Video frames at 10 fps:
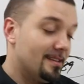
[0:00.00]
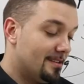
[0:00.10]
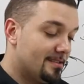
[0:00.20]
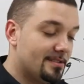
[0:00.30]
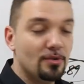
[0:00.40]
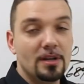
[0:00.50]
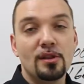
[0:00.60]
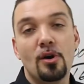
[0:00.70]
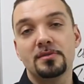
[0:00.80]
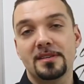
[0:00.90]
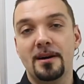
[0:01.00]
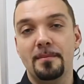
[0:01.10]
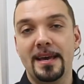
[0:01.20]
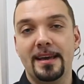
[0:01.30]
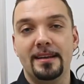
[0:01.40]
The student loans
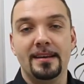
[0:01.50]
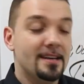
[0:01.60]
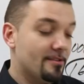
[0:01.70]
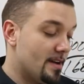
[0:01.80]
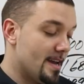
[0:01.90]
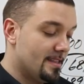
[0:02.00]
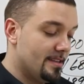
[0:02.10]
come in, right?